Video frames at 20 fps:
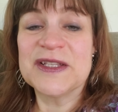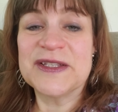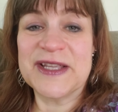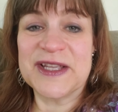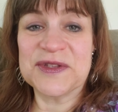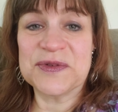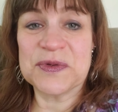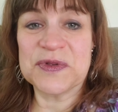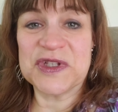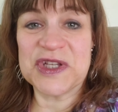
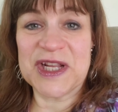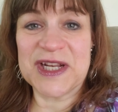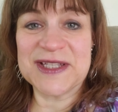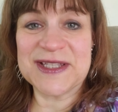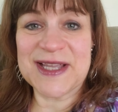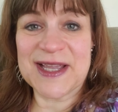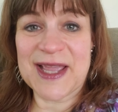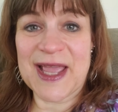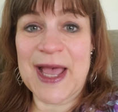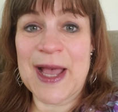
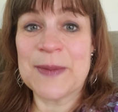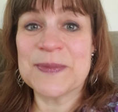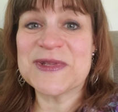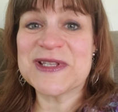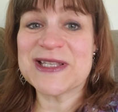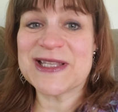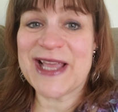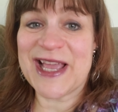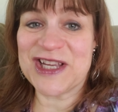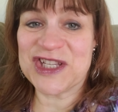
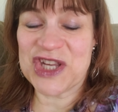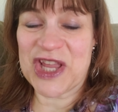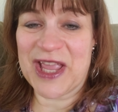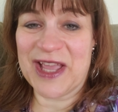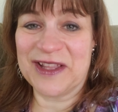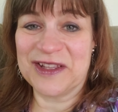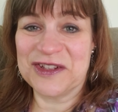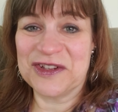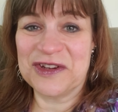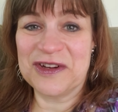
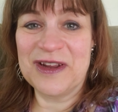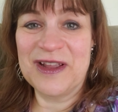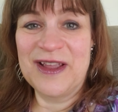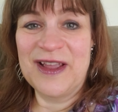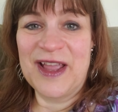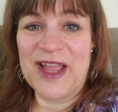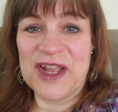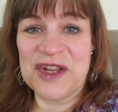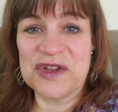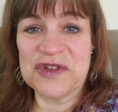dancewithjanet.com/calendar,
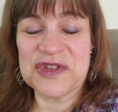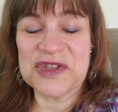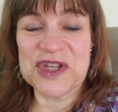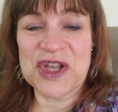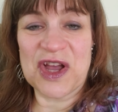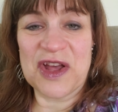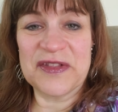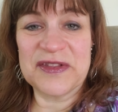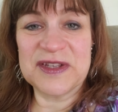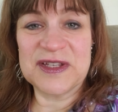and you'll see
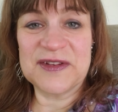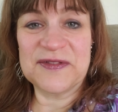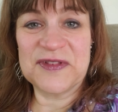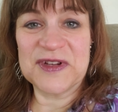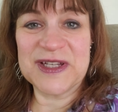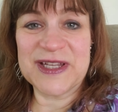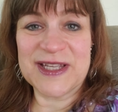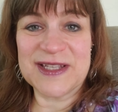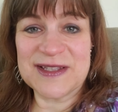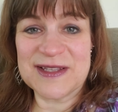all the
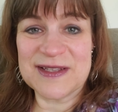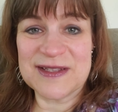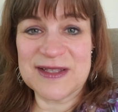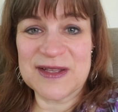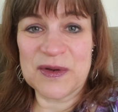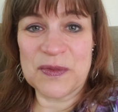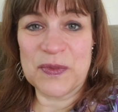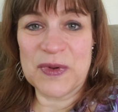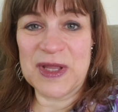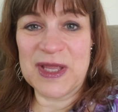different dances
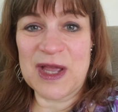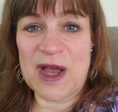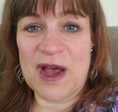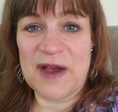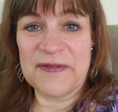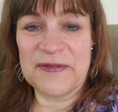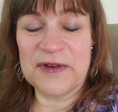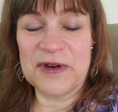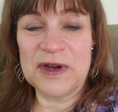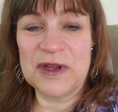that we
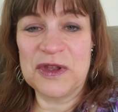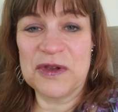offer.